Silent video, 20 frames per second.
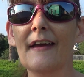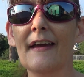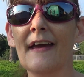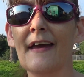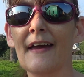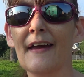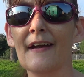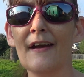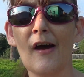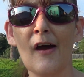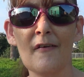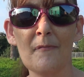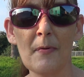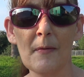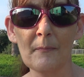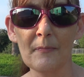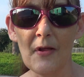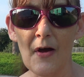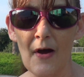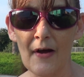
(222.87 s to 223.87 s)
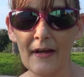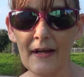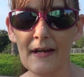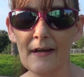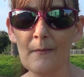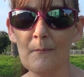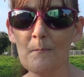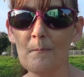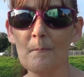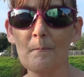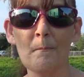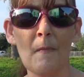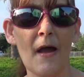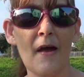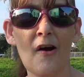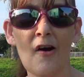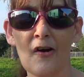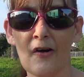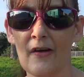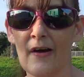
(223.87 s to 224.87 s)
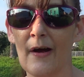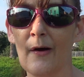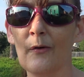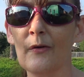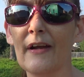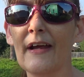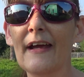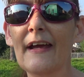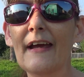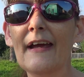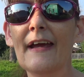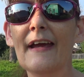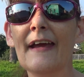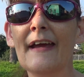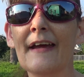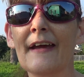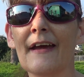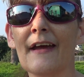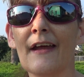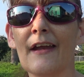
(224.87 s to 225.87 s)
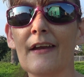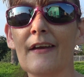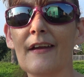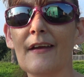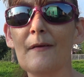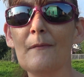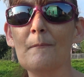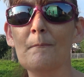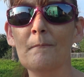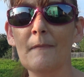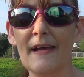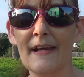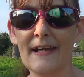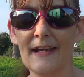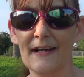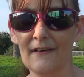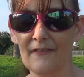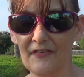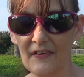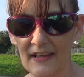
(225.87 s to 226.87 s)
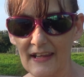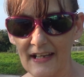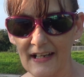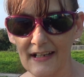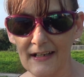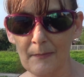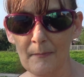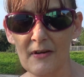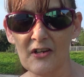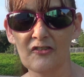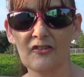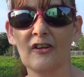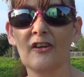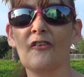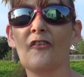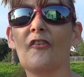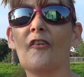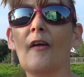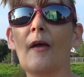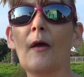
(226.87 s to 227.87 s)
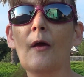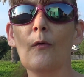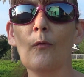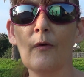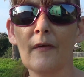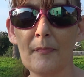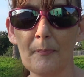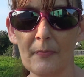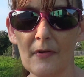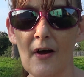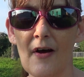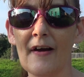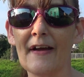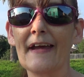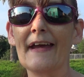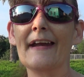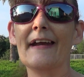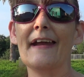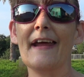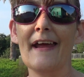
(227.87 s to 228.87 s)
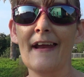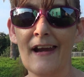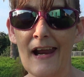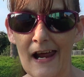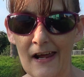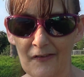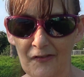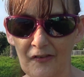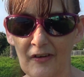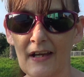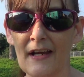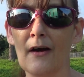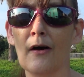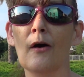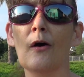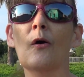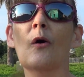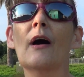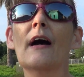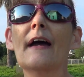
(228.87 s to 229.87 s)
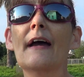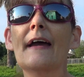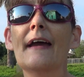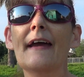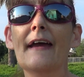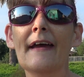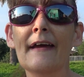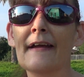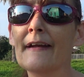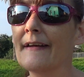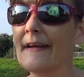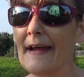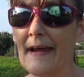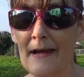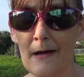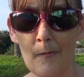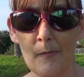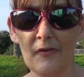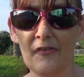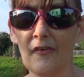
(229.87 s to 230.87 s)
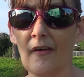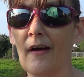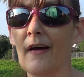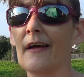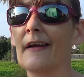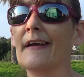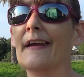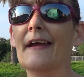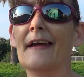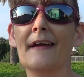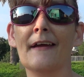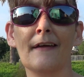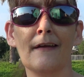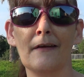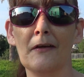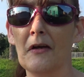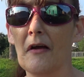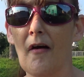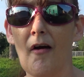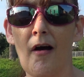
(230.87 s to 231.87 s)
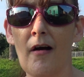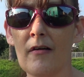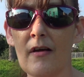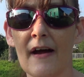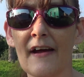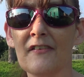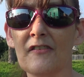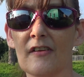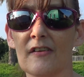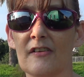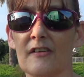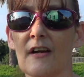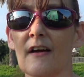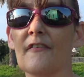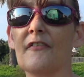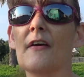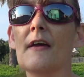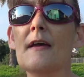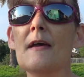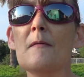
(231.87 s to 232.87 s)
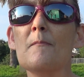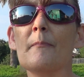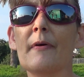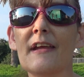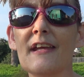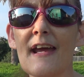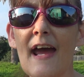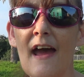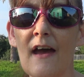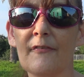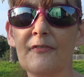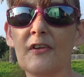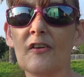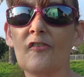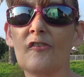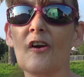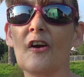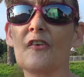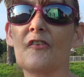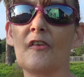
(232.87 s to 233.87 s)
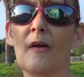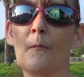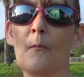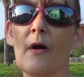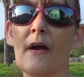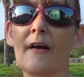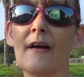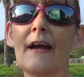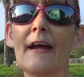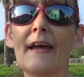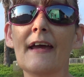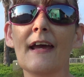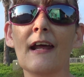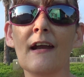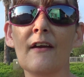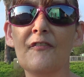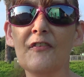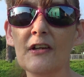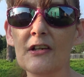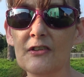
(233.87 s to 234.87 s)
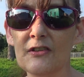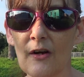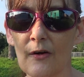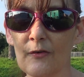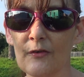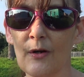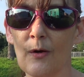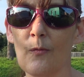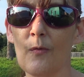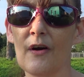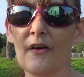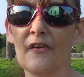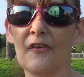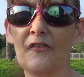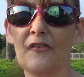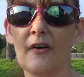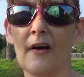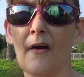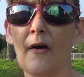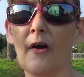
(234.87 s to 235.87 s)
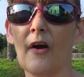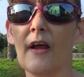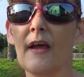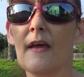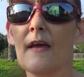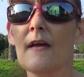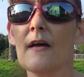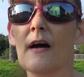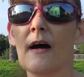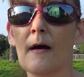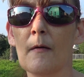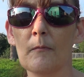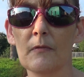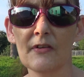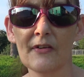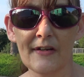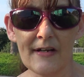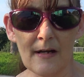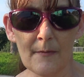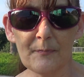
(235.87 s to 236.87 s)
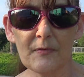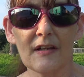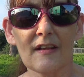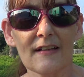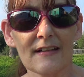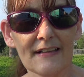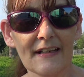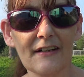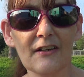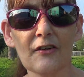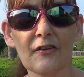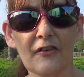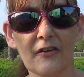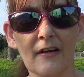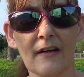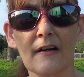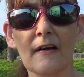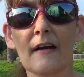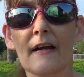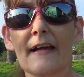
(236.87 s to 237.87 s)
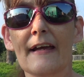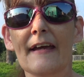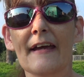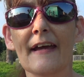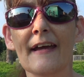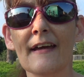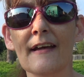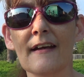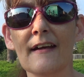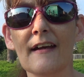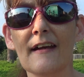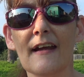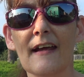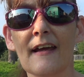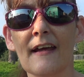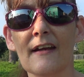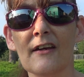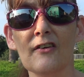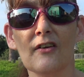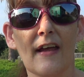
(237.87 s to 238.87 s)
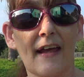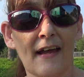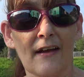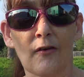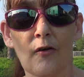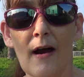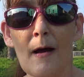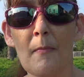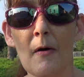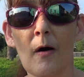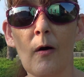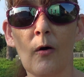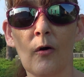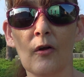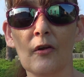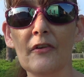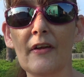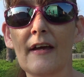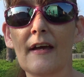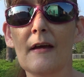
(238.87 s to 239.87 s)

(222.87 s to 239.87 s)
And I've been blogging my heart out and making affiliate commissions with blogging and SEO and Amazon and all kinds of stuff. But you have to start somewhere, and if you don't know where to start, um, look up to the leaders here and, and, and grab a hold